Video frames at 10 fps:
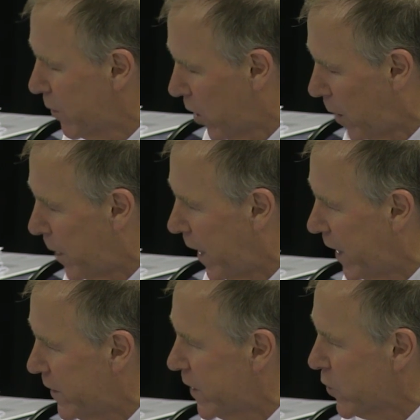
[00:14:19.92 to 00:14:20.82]

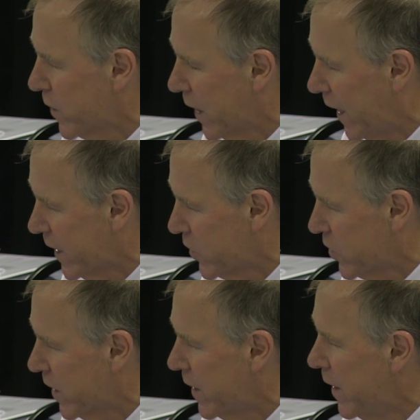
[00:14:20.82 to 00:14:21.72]
carbohydrate or
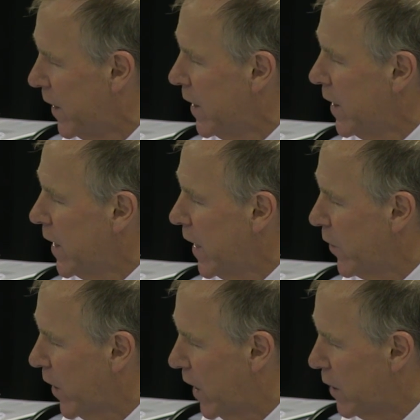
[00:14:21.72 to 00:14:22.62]
glycogen in
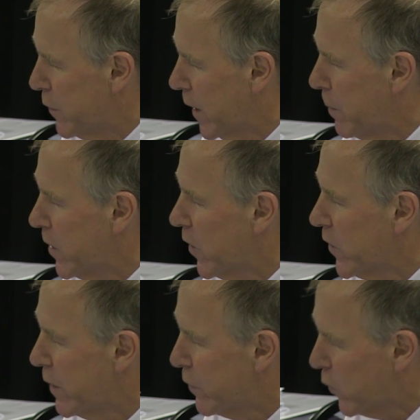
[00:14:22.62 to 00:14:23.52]
the liver because
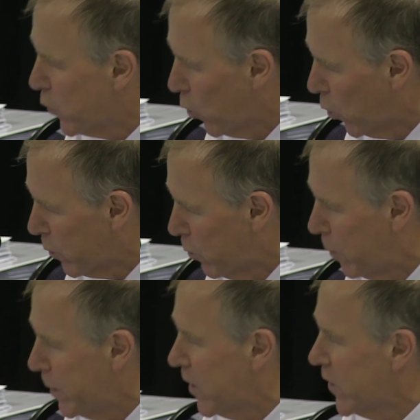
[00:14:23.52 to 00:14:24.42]
they're stored more
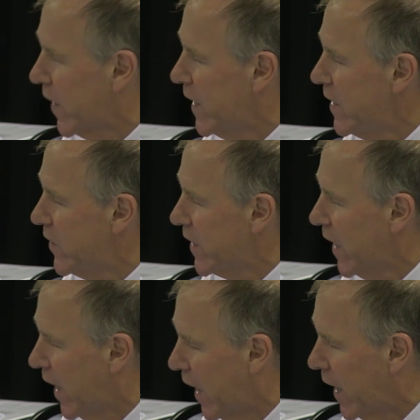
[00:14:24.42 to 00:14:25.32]
because they're eating a
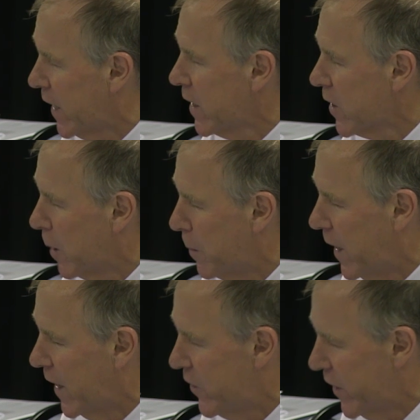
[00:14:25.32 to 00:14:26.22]
high
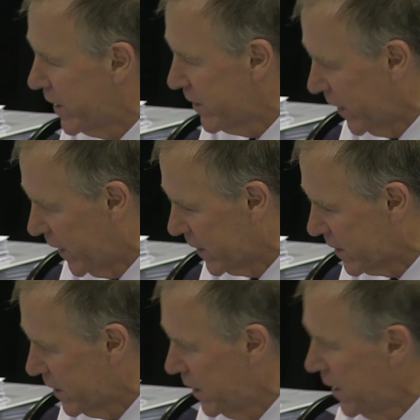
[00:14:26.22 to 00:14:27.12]
carbohydrate diet.